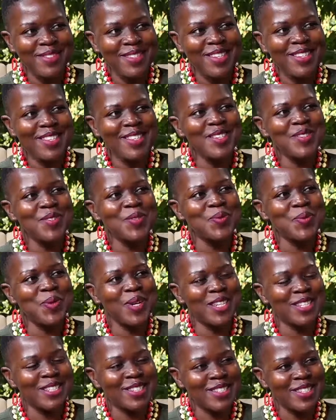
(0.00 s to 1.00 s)
That's
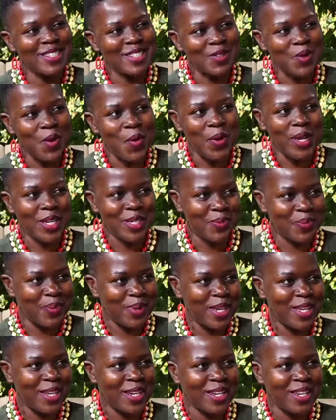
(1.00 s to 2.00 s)
what it's always
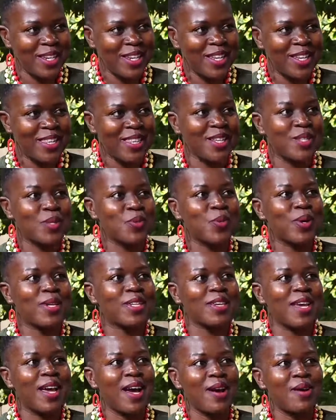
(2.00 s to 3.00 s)
been. That's what
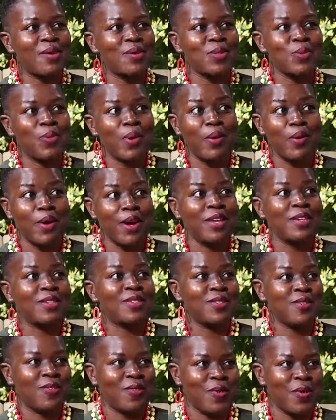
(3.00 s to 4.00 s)
girls were raised
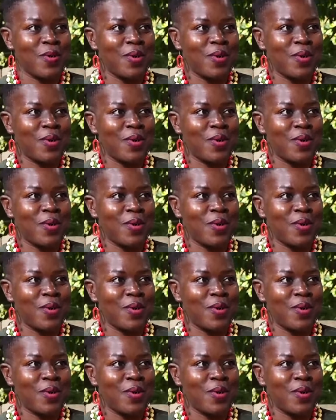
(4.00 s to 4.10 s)
for.